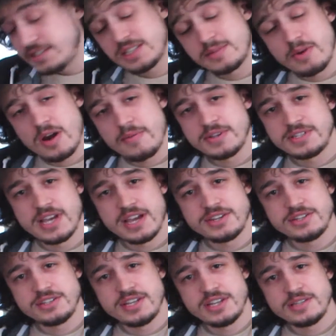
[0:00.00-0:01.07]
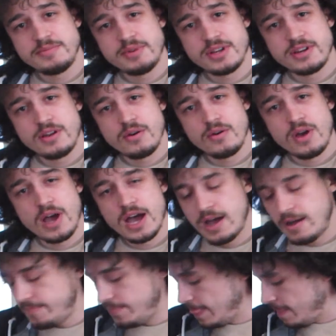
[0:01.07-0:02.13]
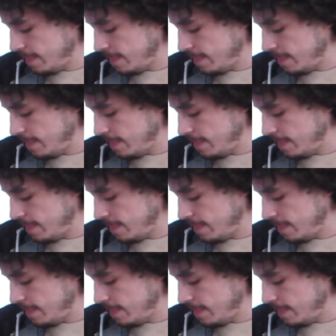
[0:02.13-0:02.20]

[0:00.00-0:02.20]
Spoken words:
experimentations, he's been kind